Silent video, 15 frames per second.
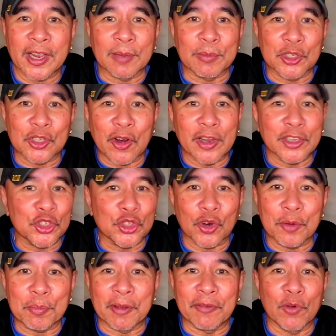I'm sorry it's
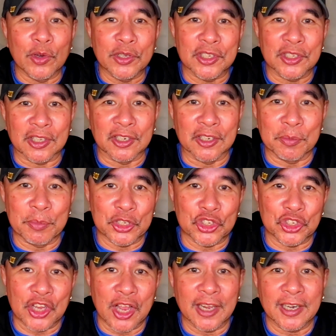short. My voice is a little bit
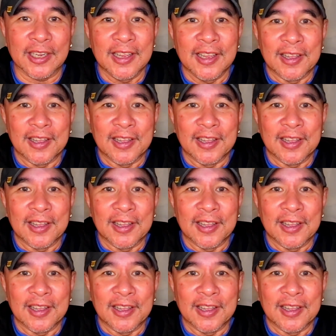shot.